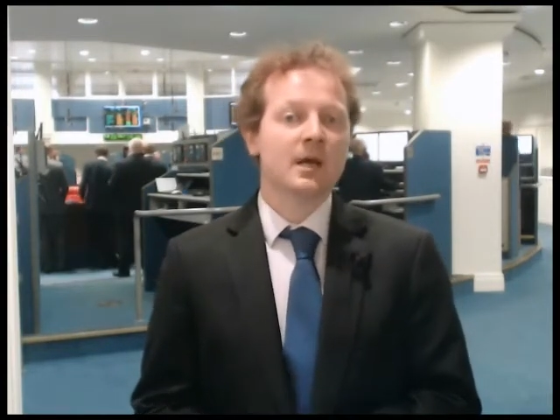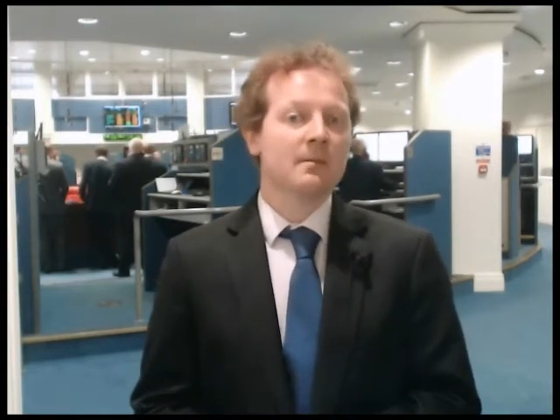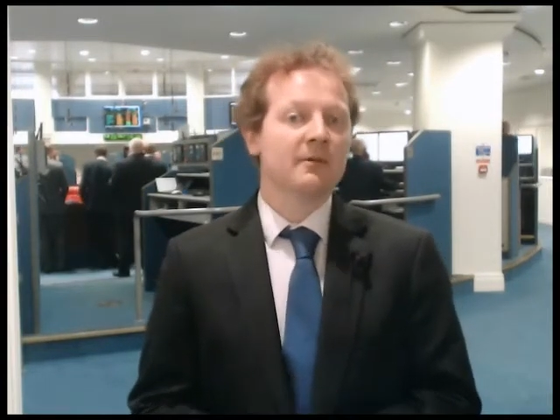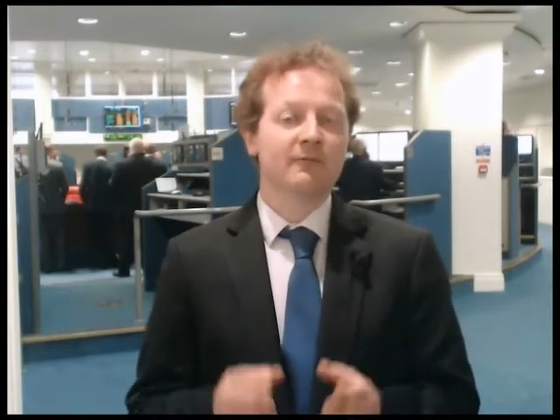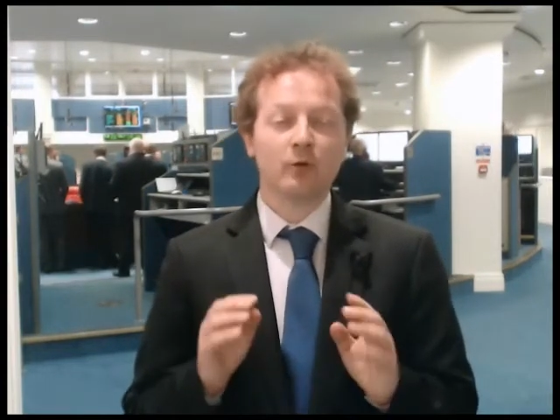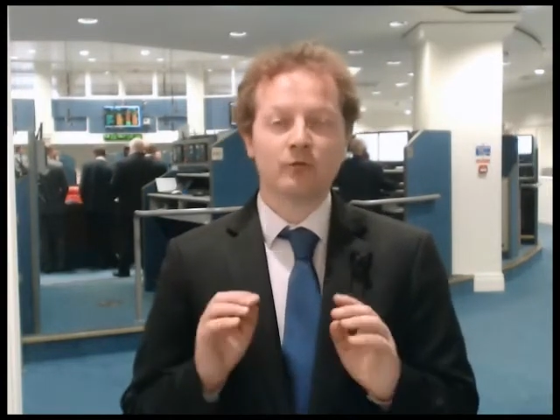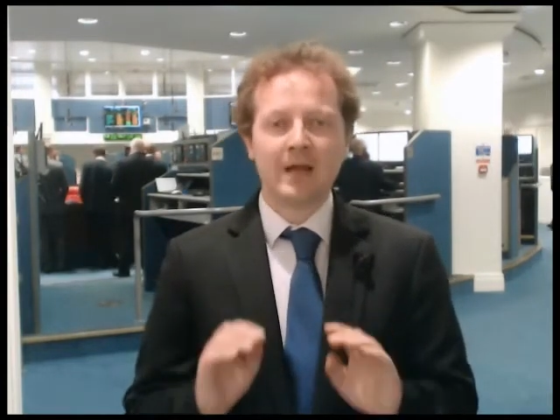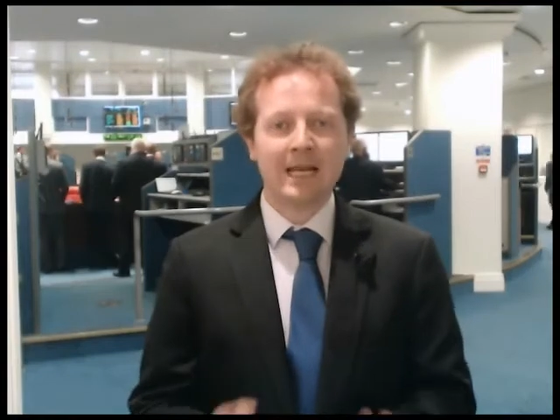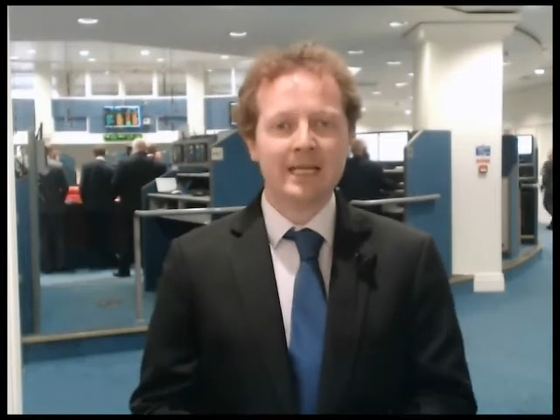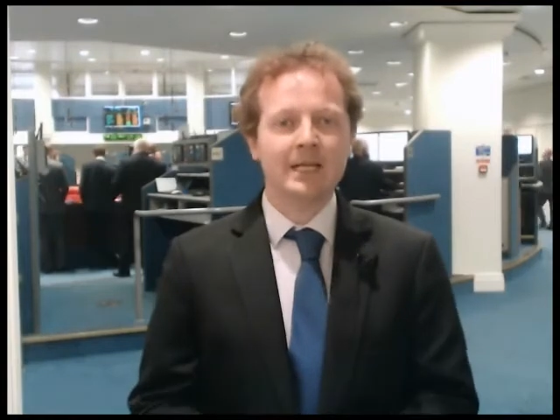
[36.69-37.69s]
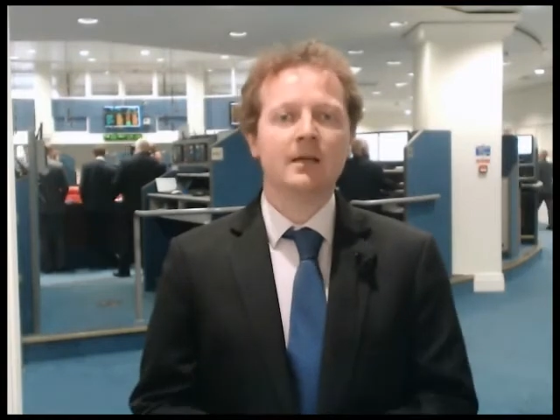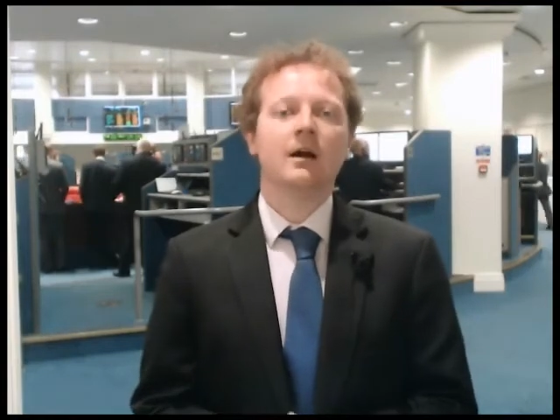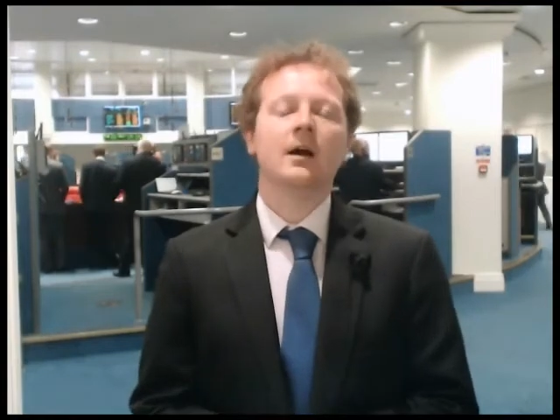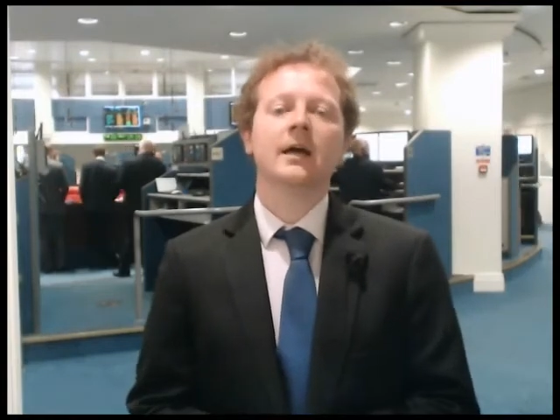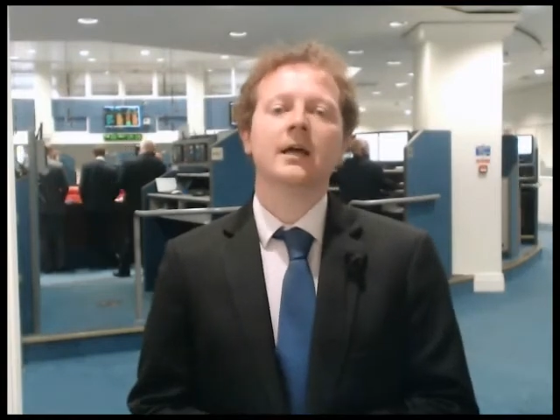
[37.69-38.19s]
before rallying
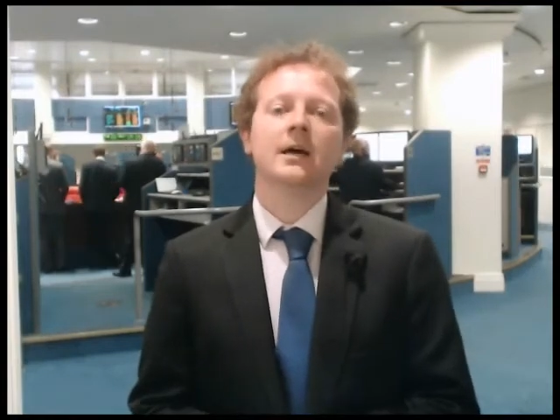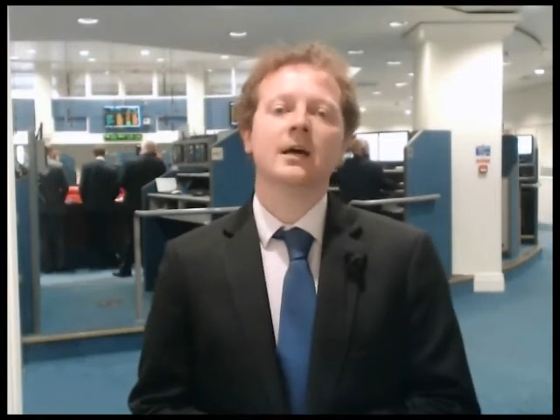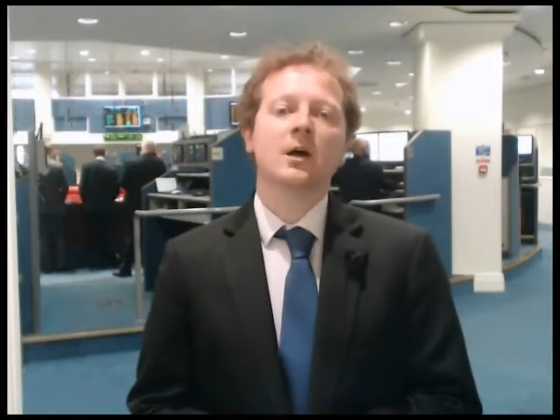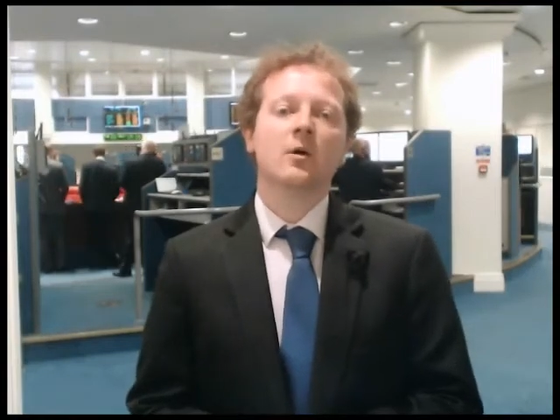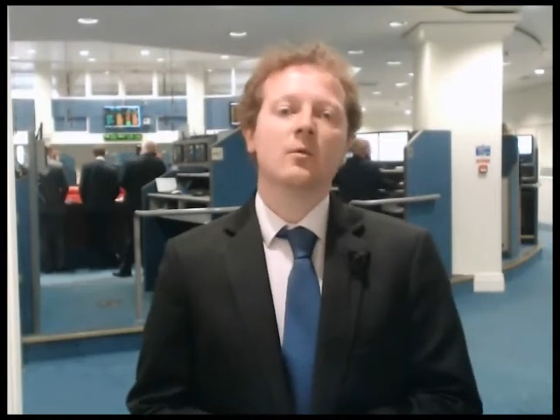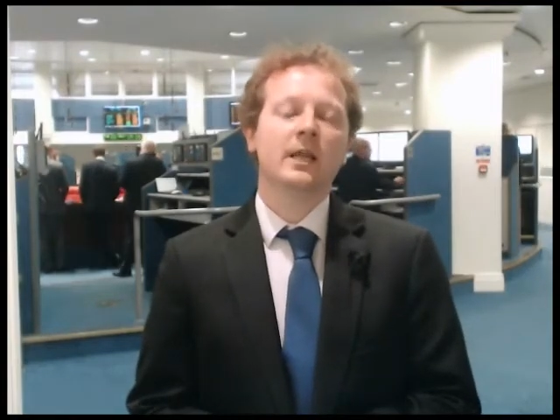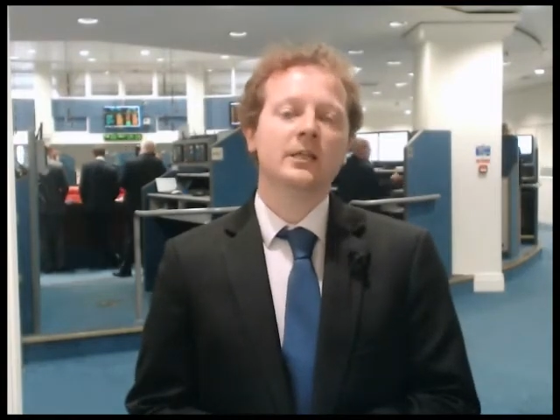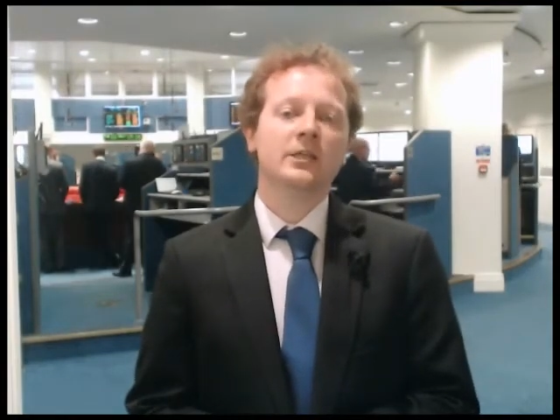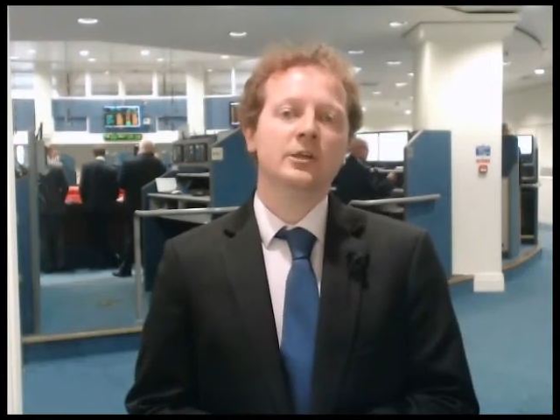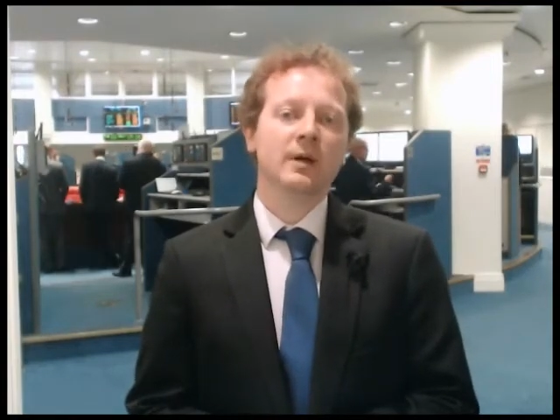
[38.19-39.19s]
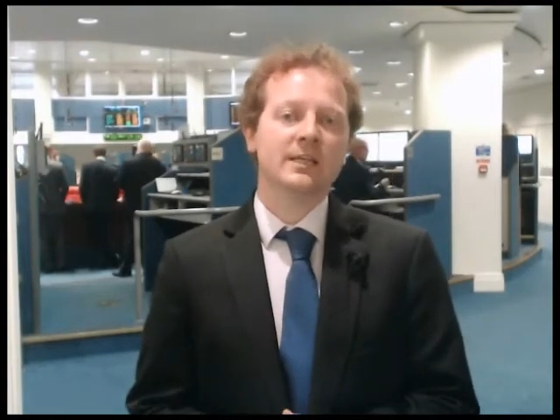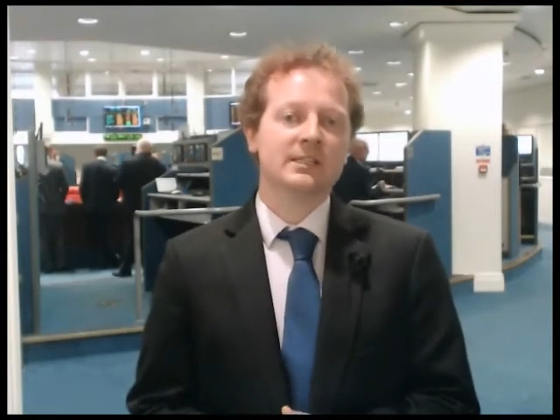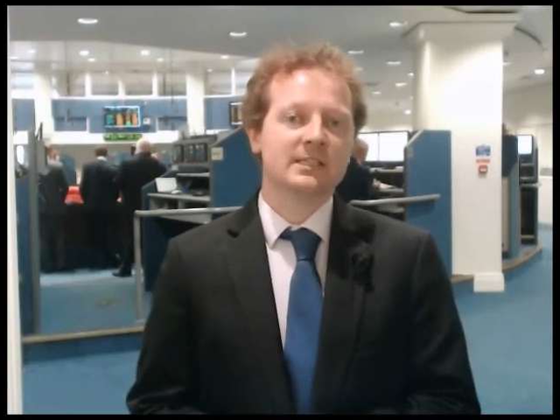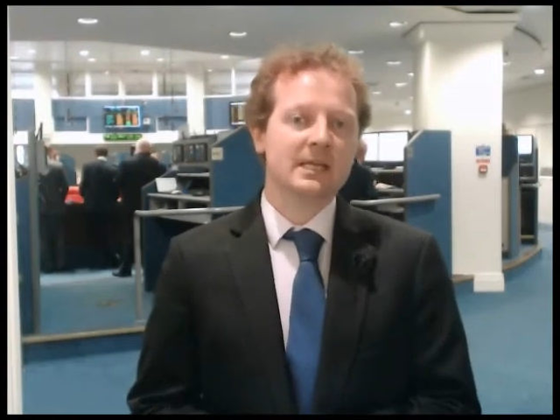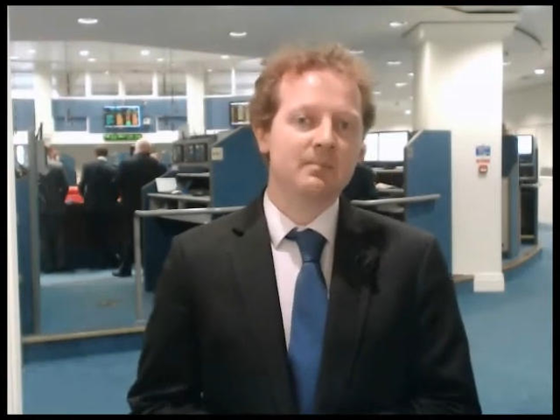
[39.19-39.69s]
higher when
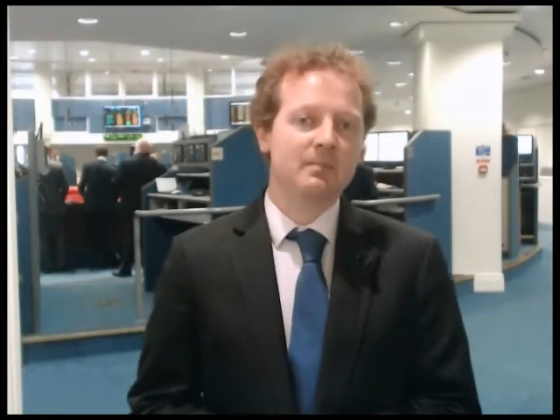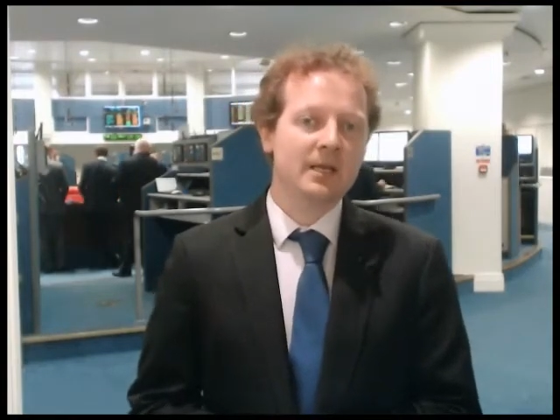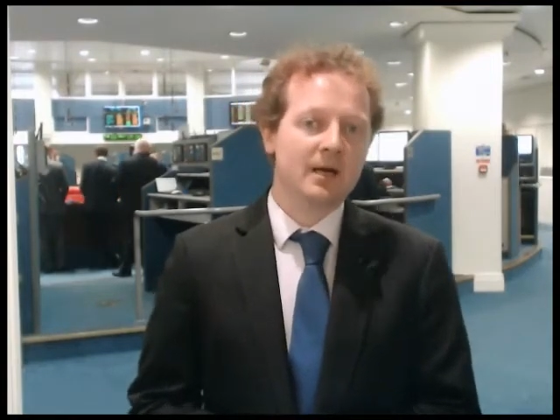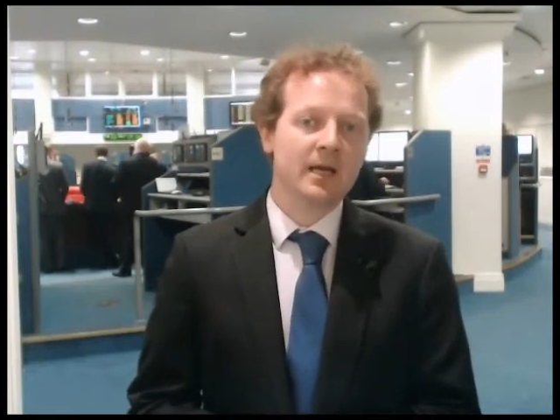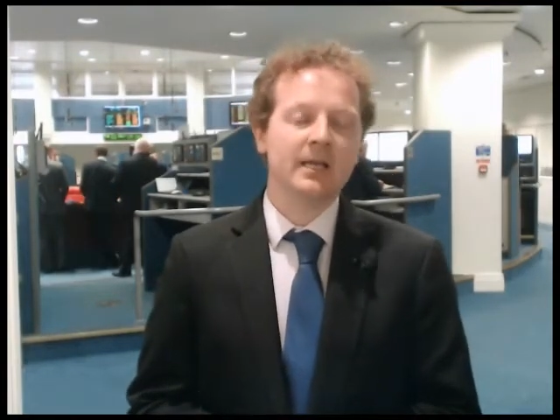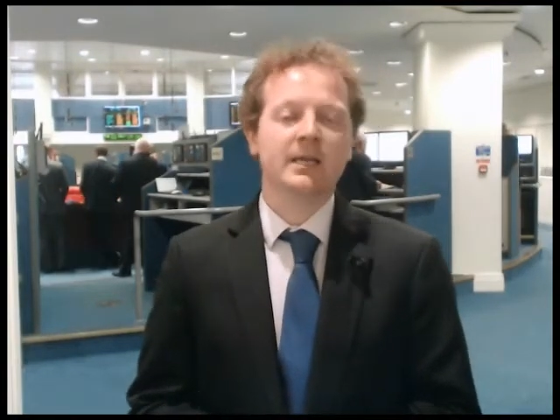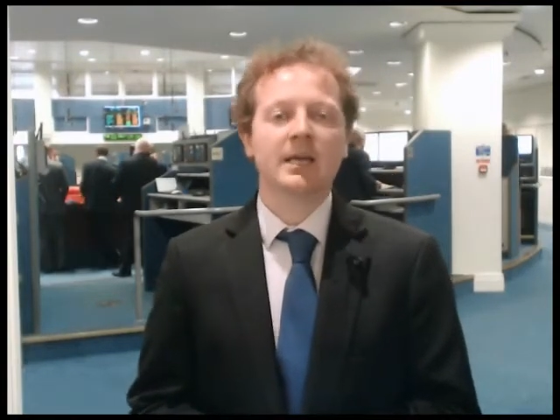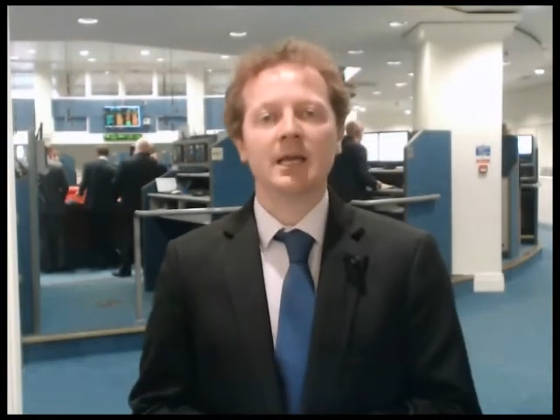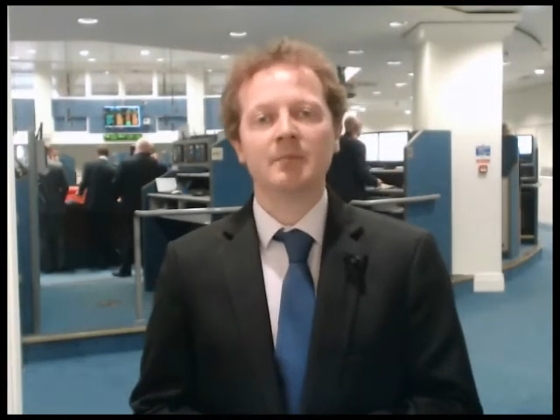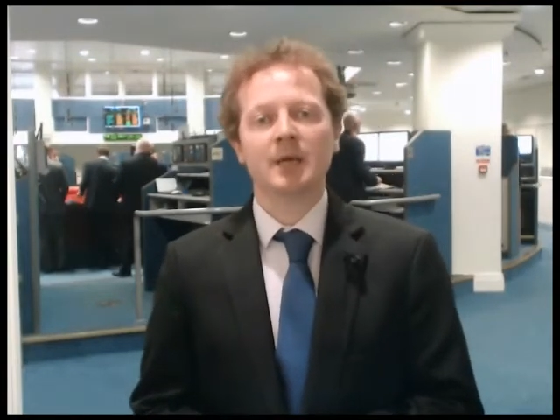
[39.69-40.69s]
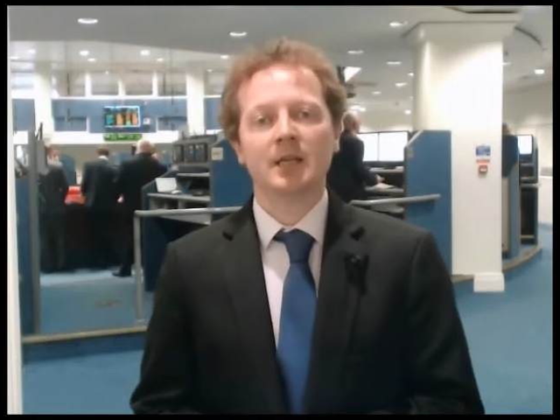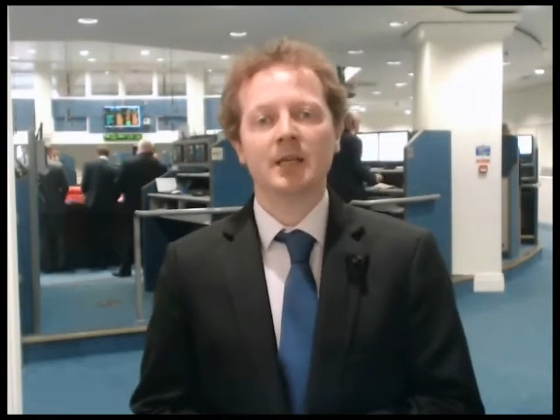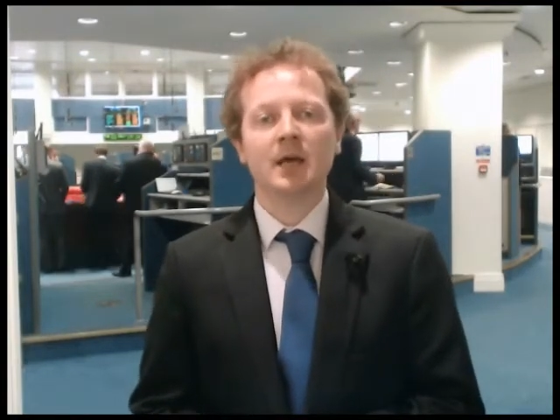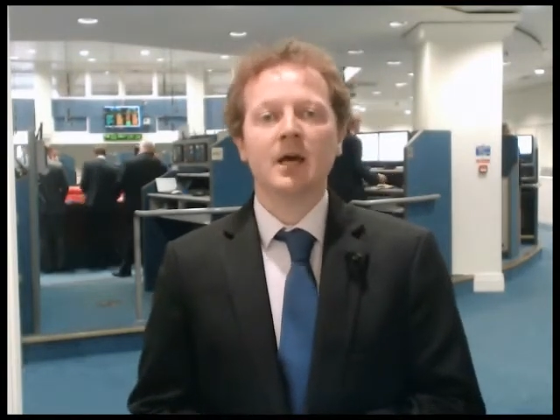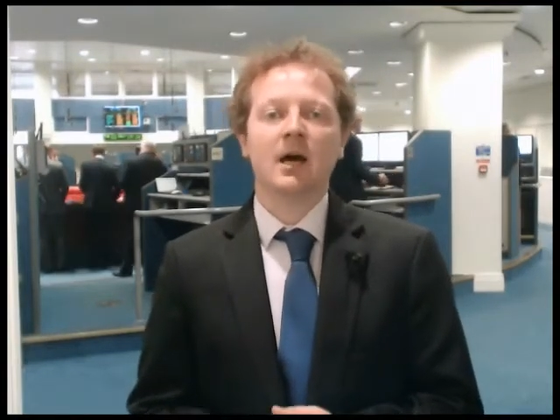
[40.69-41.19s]
US CPI came in
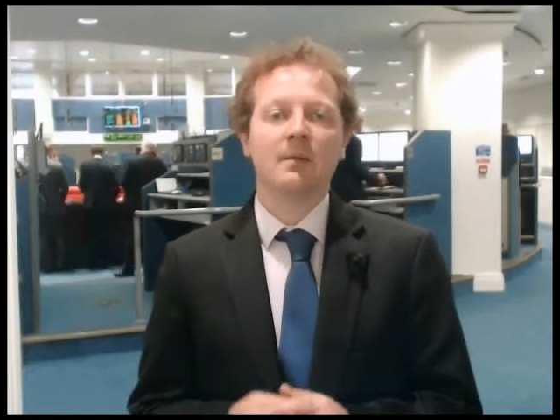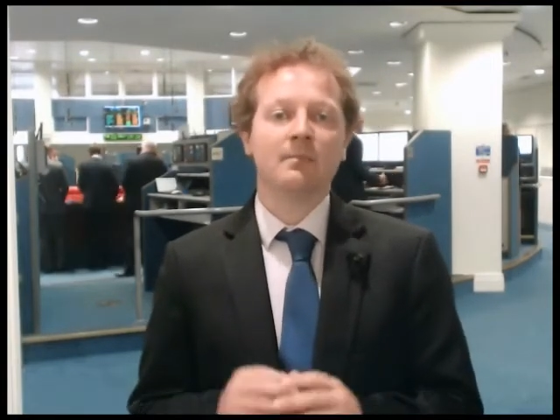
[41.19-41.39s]
uh,